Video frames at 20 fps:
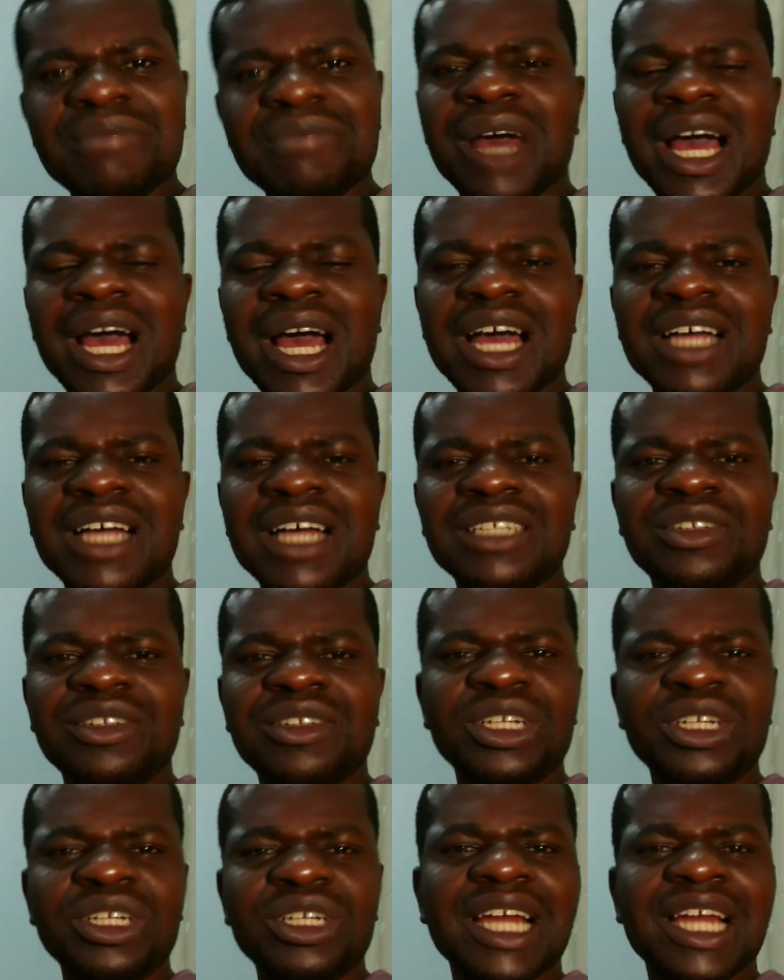man,
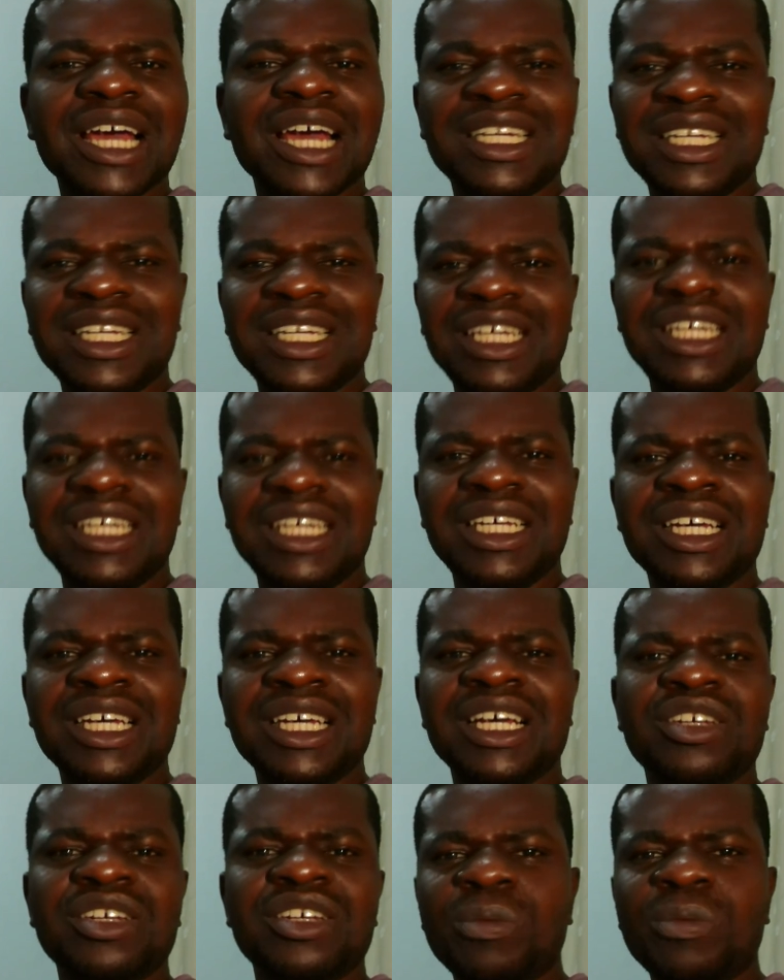no nanny,
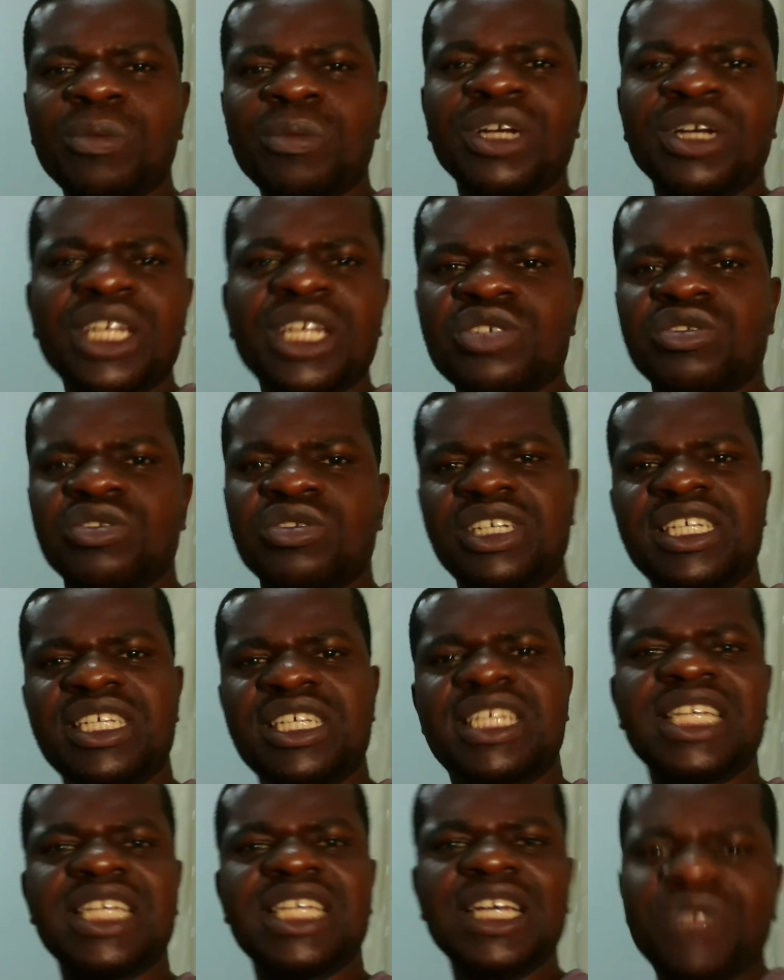nobody to
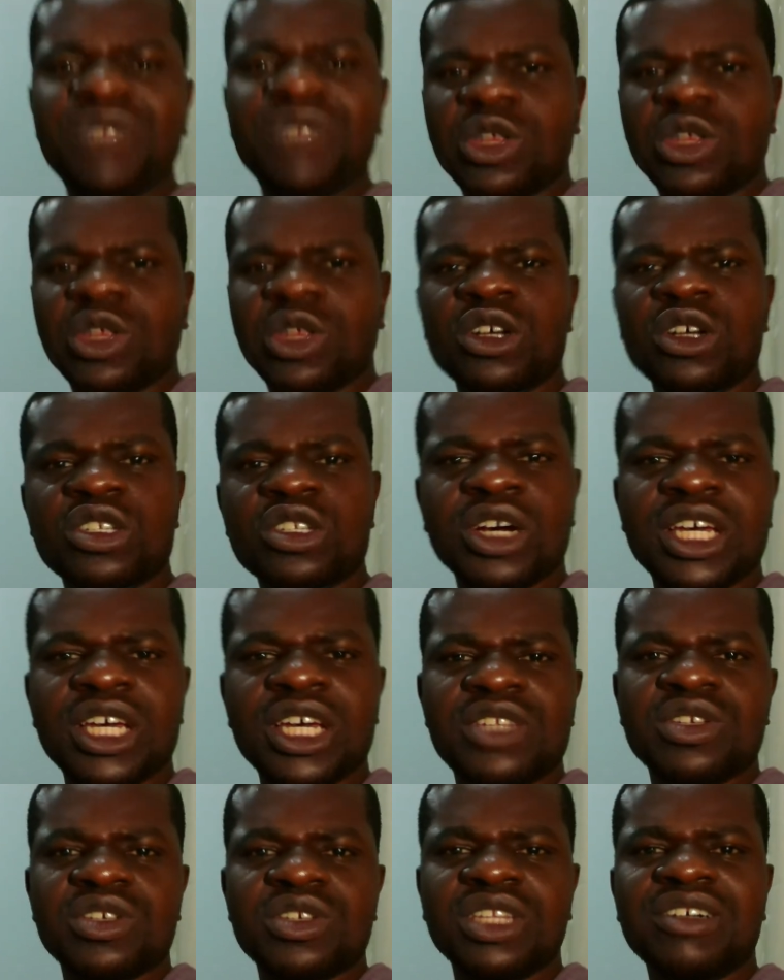receive the doctor
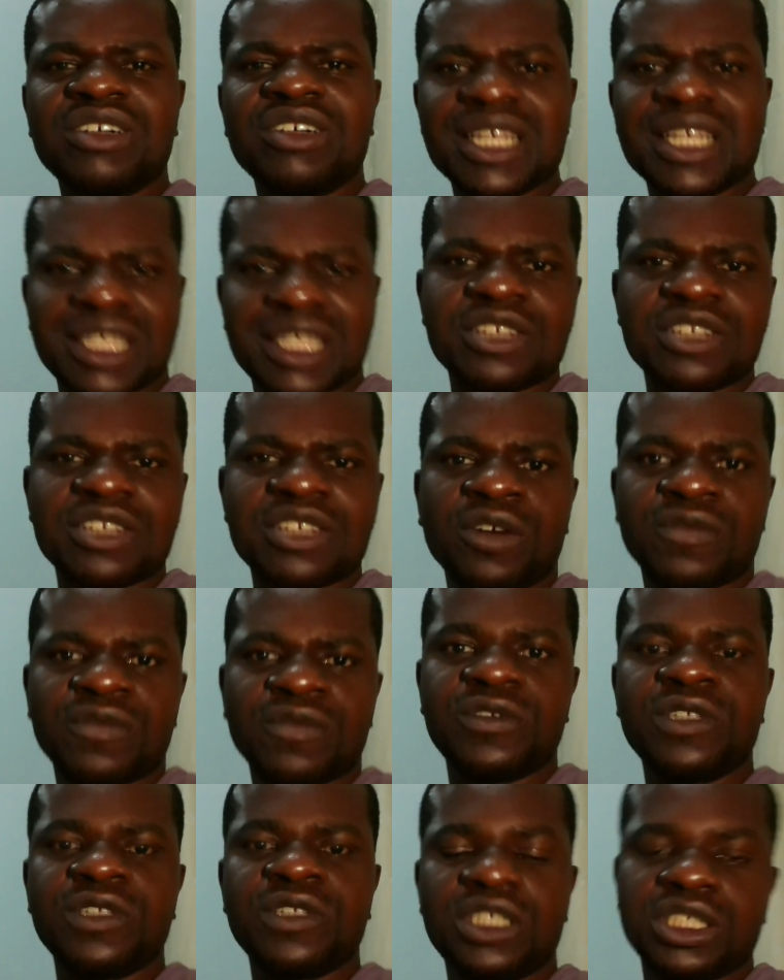into the residence of
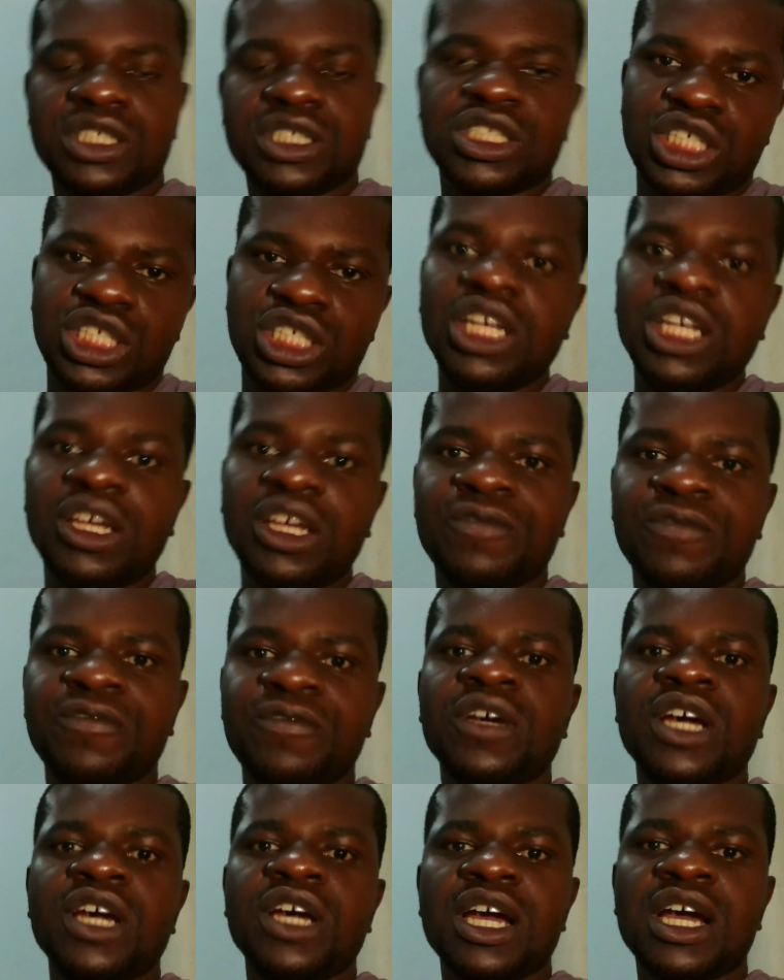
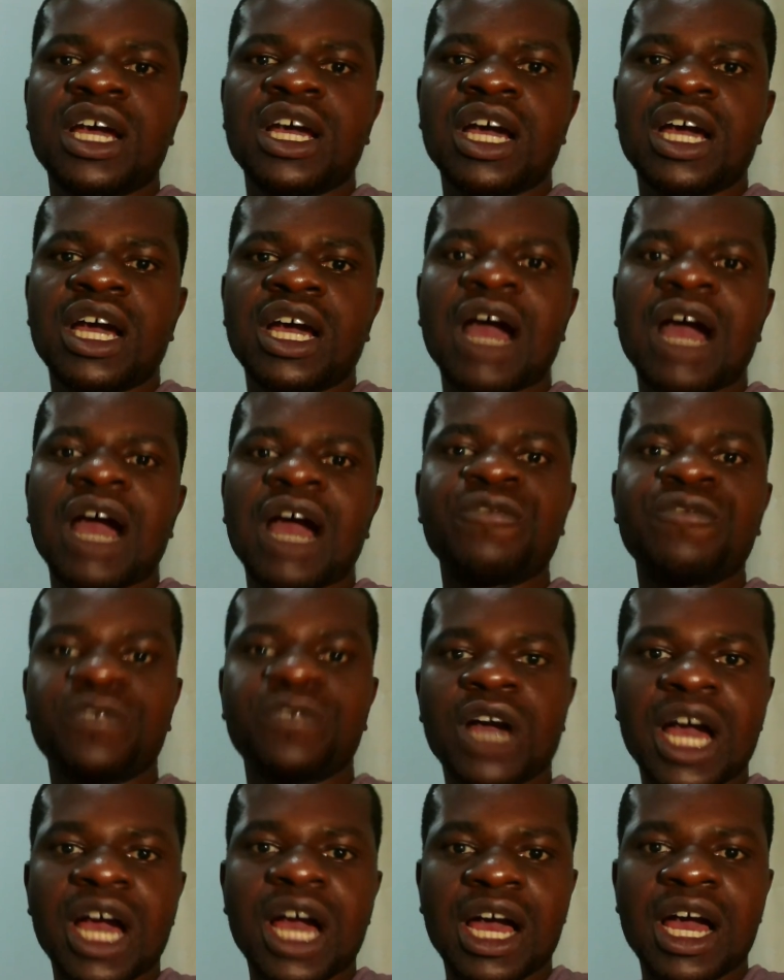Chief
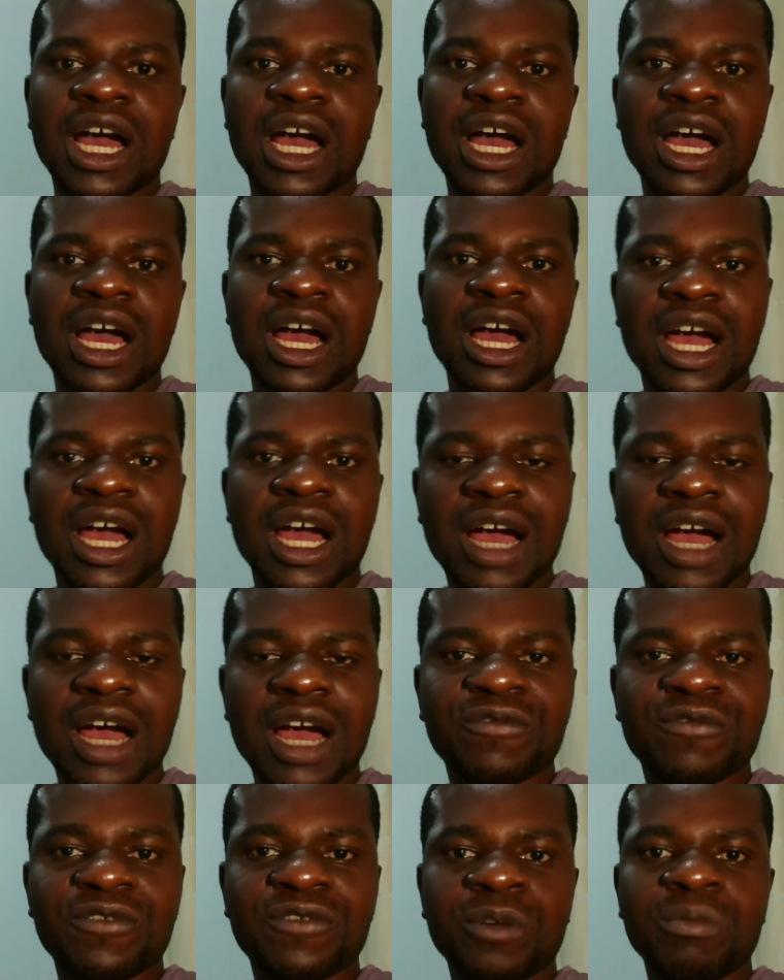
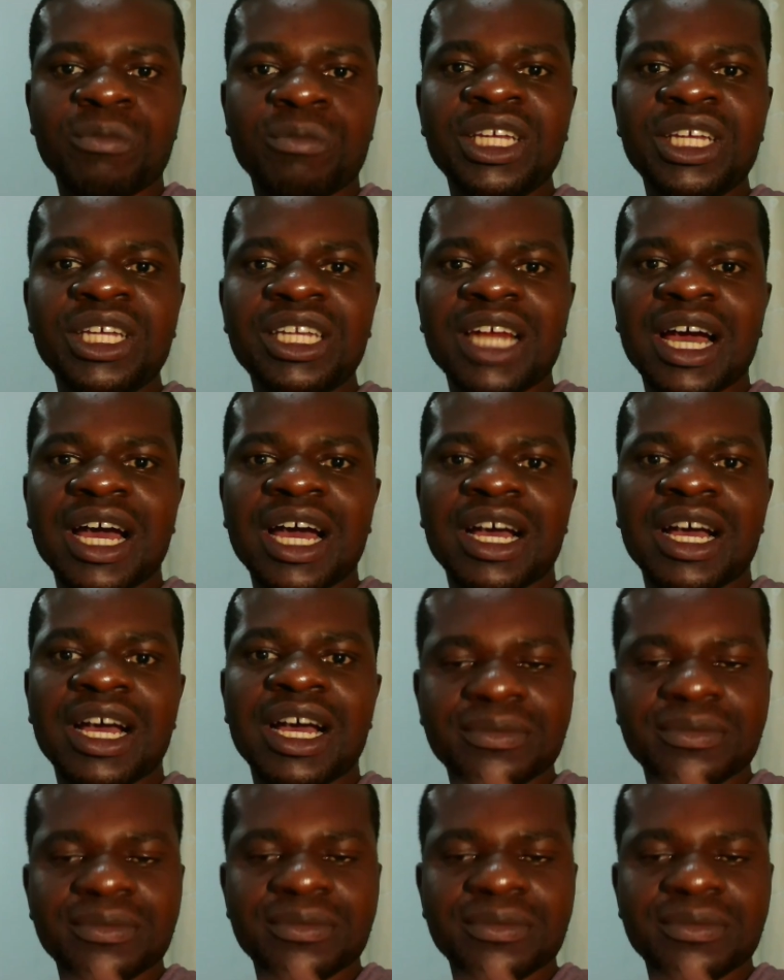Afobina.